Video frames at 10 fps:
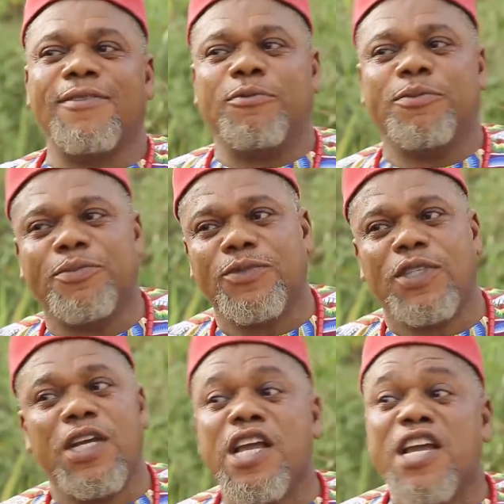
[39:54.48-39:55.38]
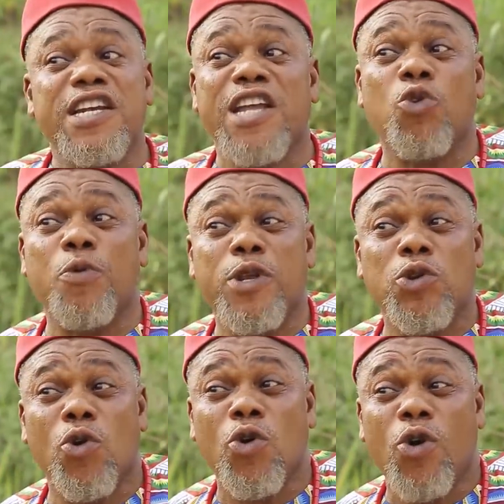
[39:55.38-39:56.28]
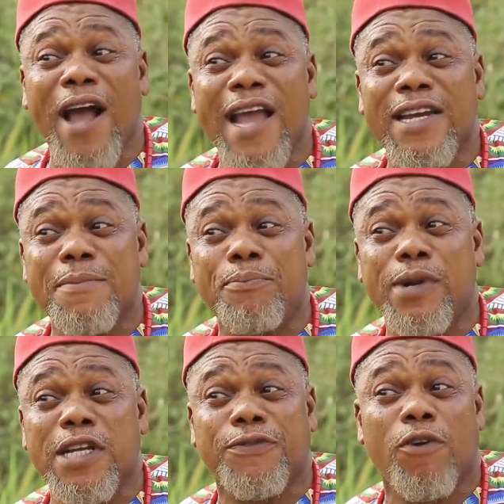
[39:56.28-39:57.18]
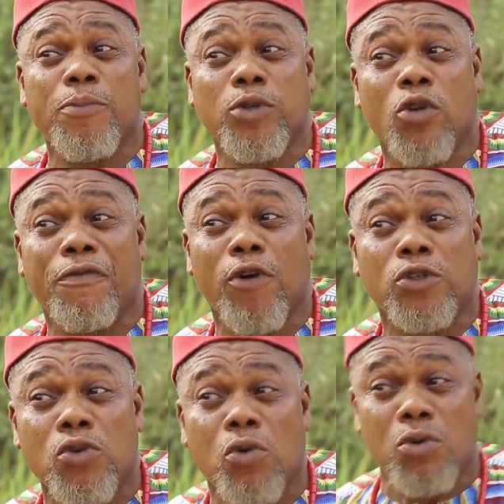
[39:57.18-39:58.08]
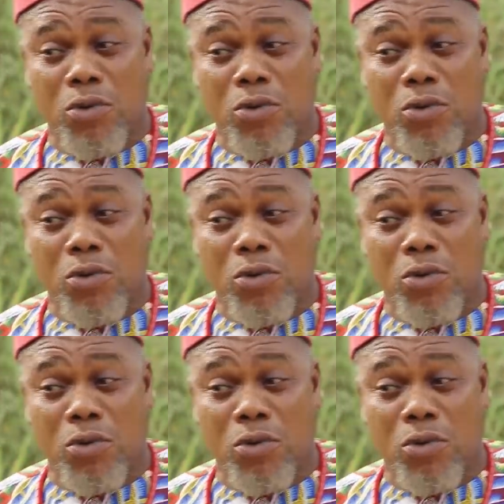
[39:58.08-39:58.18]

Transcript: there will be no hiding place for both of us.